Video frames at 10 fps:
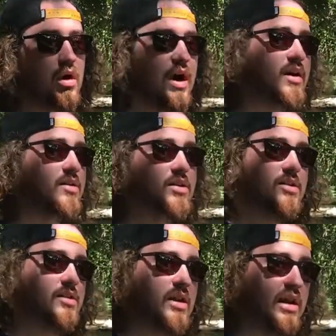I can
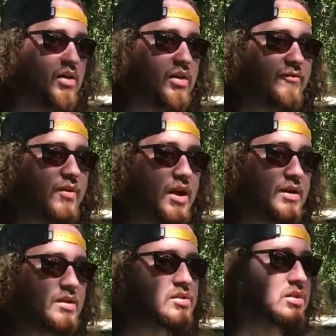test that out and
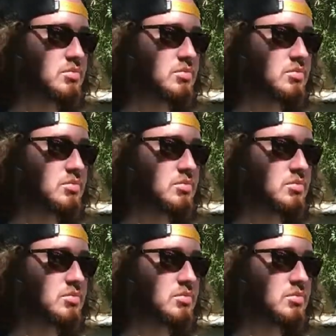find its